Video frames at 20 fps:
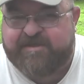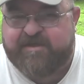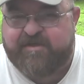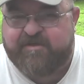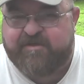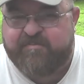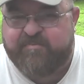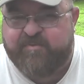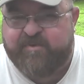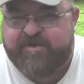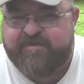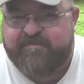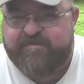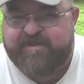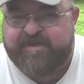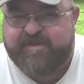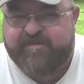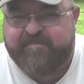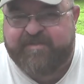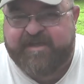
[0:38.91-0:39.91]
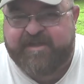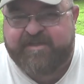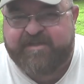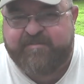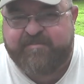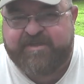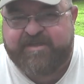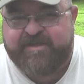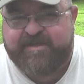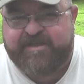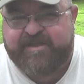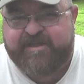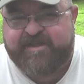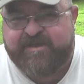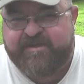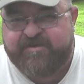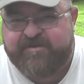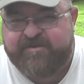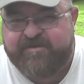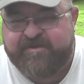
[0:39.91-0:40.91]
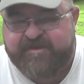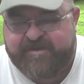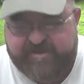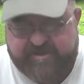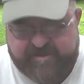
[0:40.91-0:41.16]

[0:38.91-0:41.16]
talked briefly about them in the other